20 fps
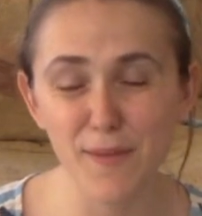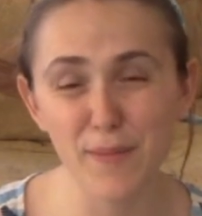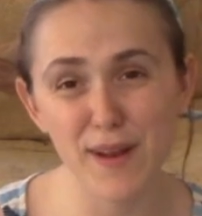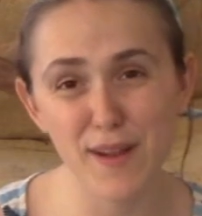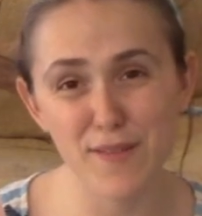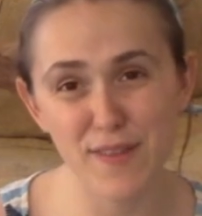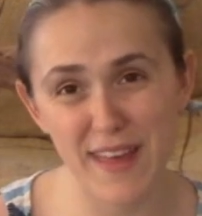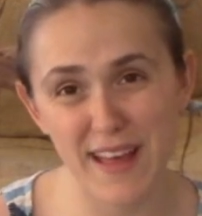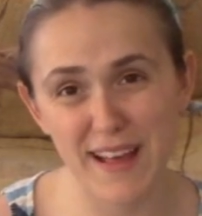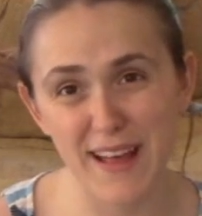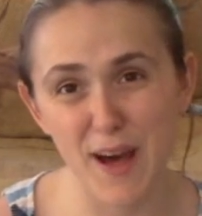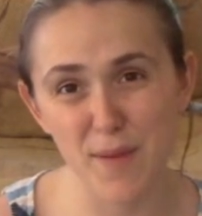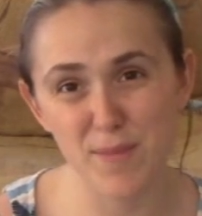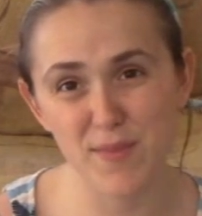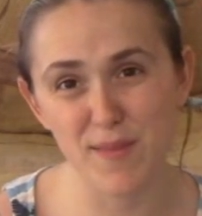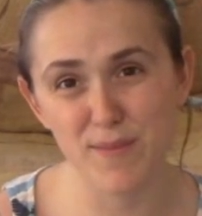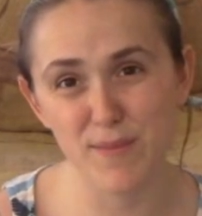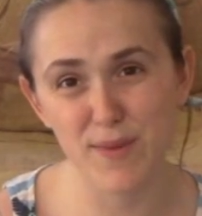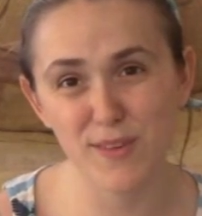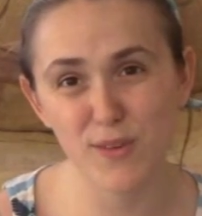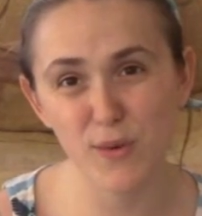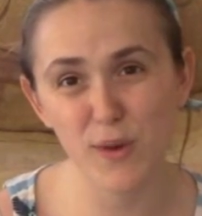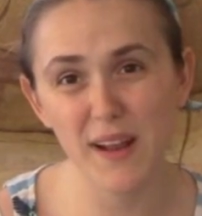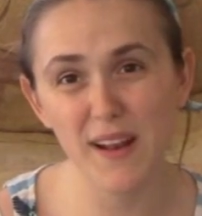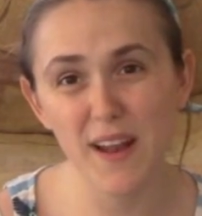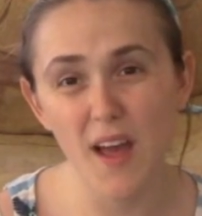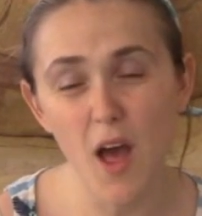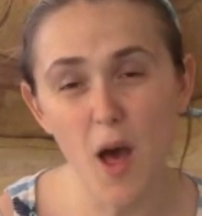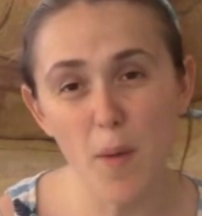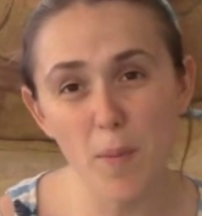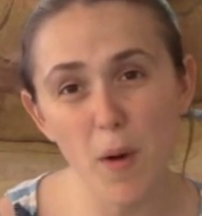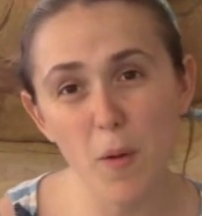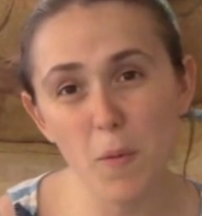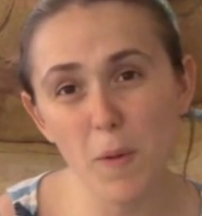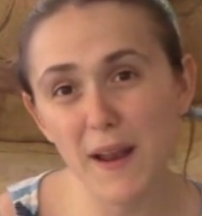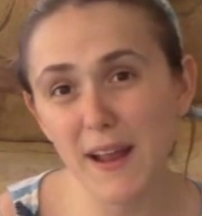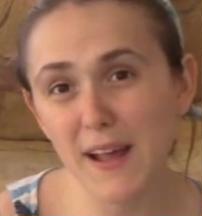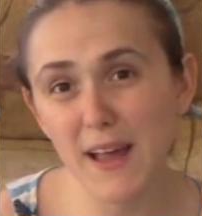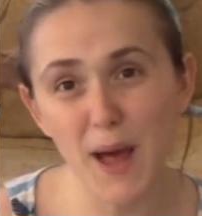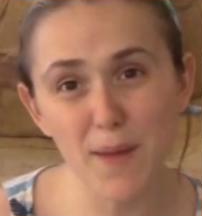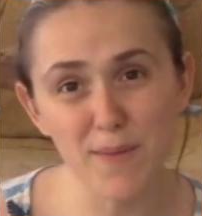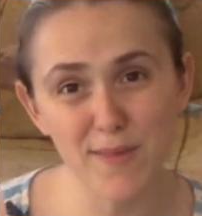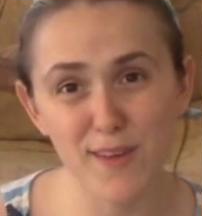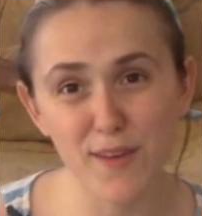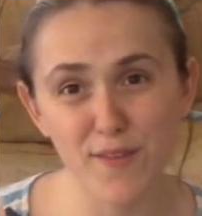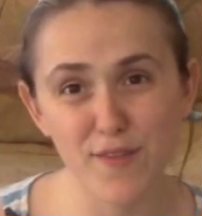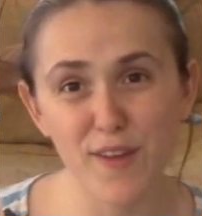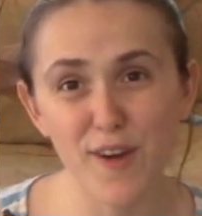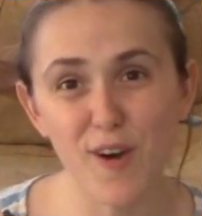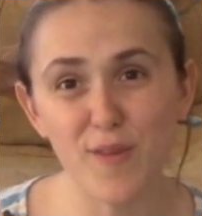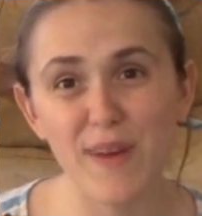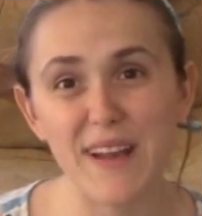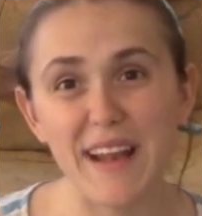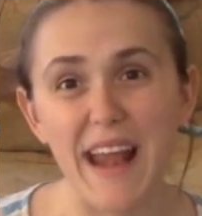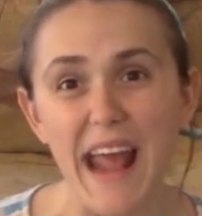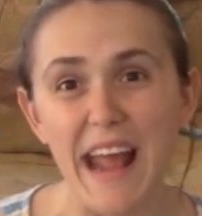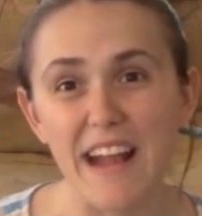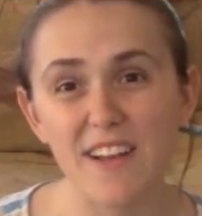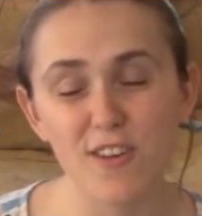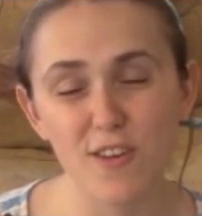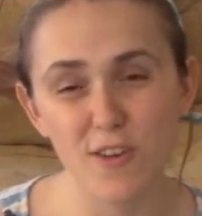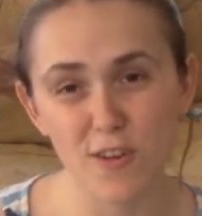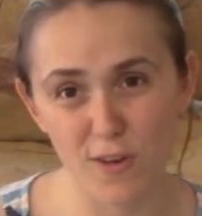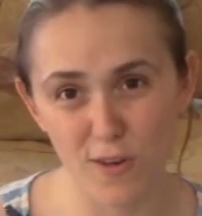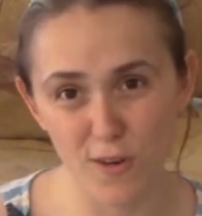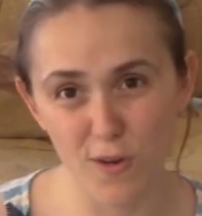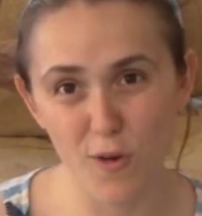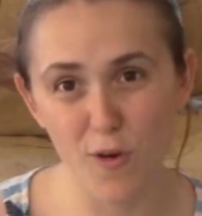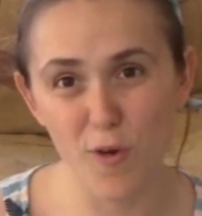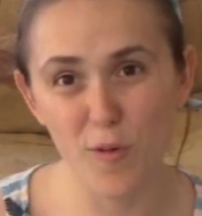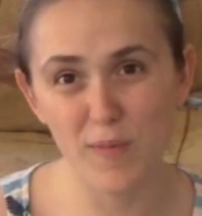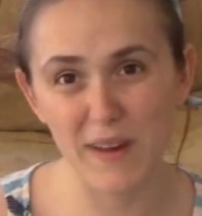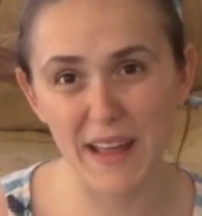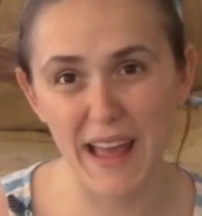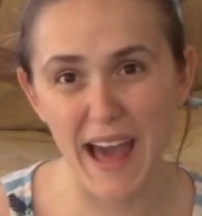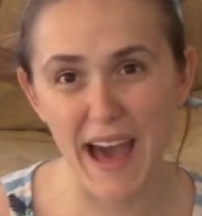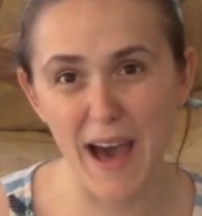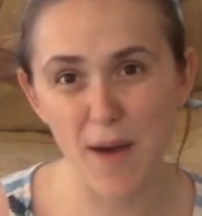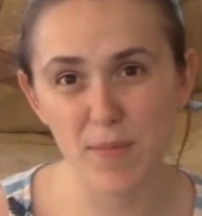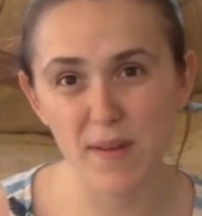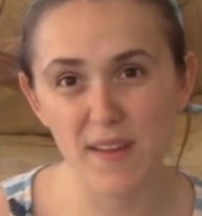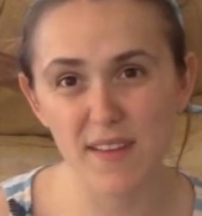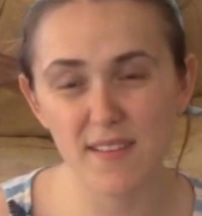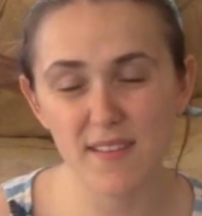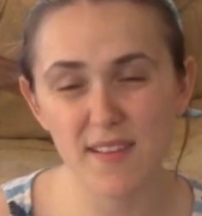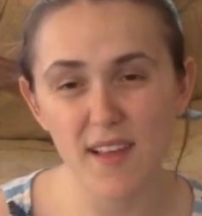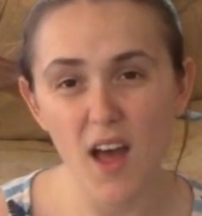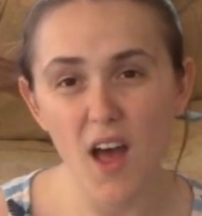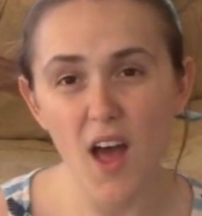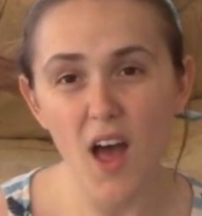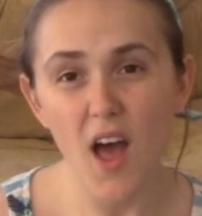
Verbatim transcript: bit of hiccups in between. But when it comes to filming, it normally happens.